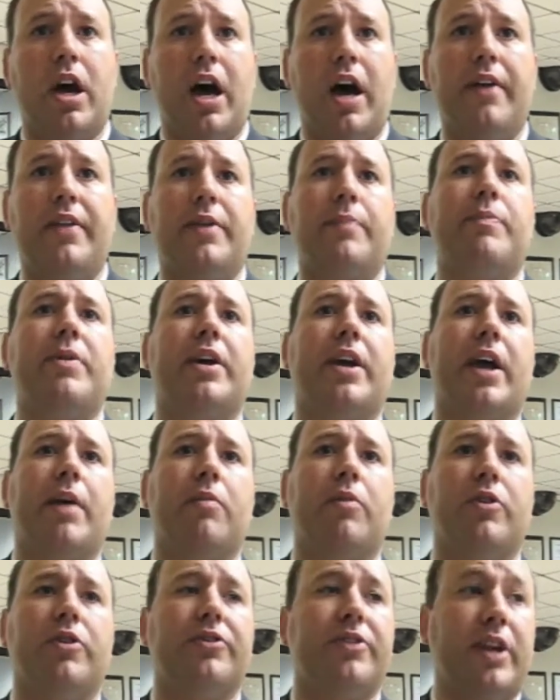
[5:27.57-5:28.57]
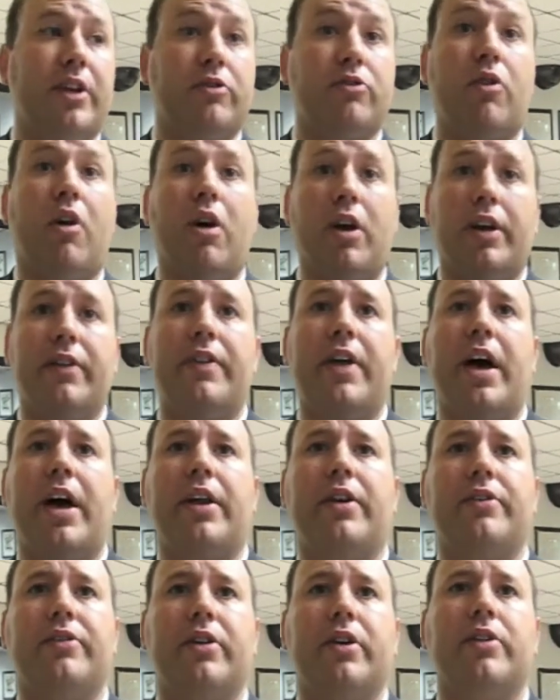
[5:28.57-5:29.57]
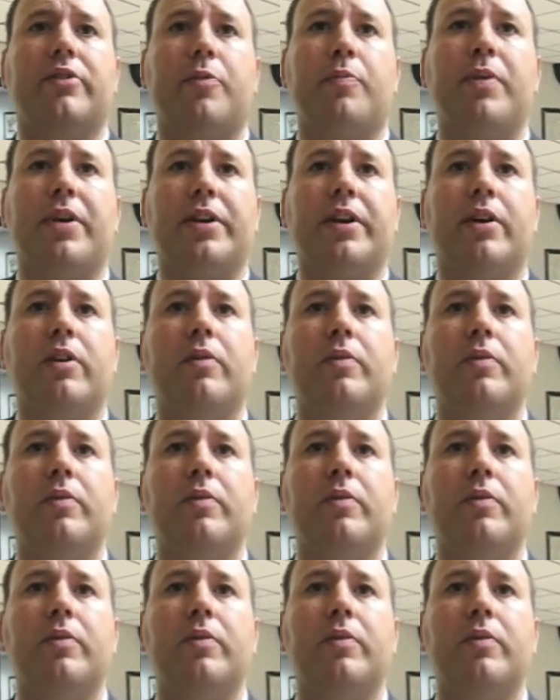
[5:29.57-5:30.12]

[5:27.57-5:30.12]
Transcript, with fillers: I think being able to stand strong in that is a, it's a big deal.